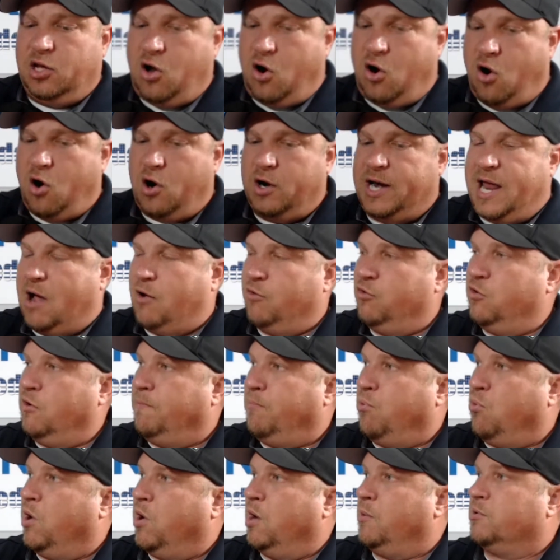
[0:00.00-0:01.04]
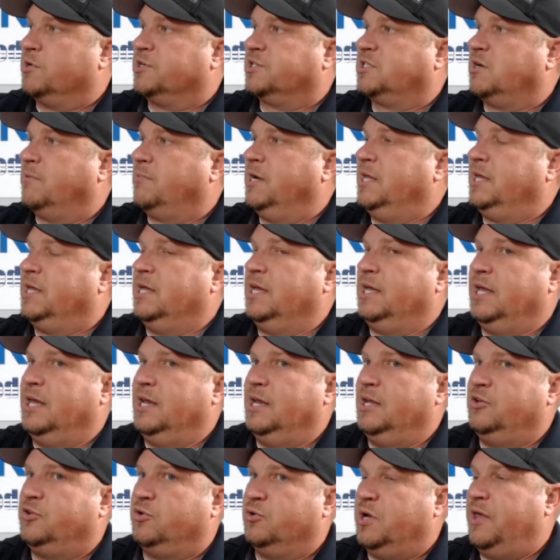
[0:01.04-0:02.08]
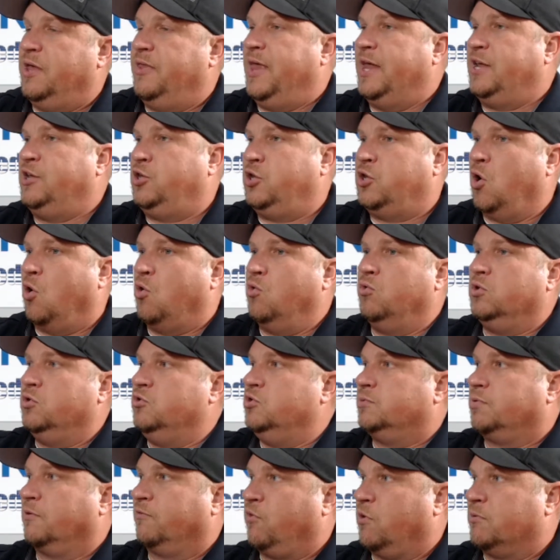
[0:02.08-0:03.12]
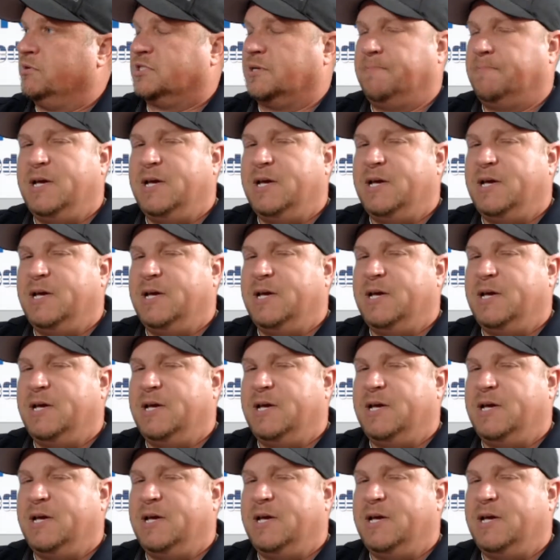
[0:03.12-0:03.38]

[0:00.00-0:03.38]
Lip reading: the car down to a point where somebody can get into it and they don't lose performance.